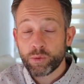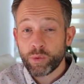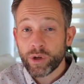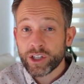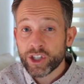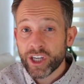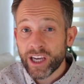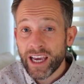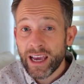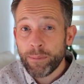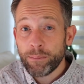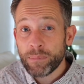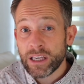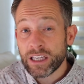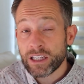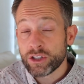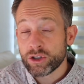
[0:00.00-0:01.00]
which can
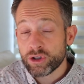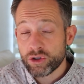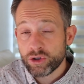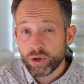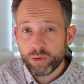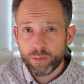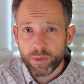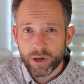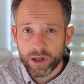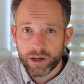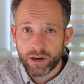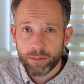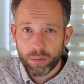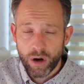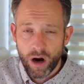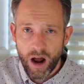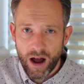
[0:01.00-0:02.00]
be super
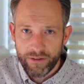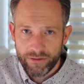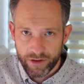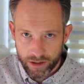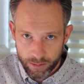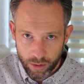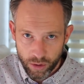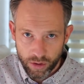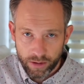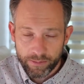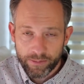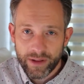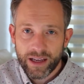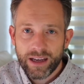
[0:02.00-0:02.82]
profitable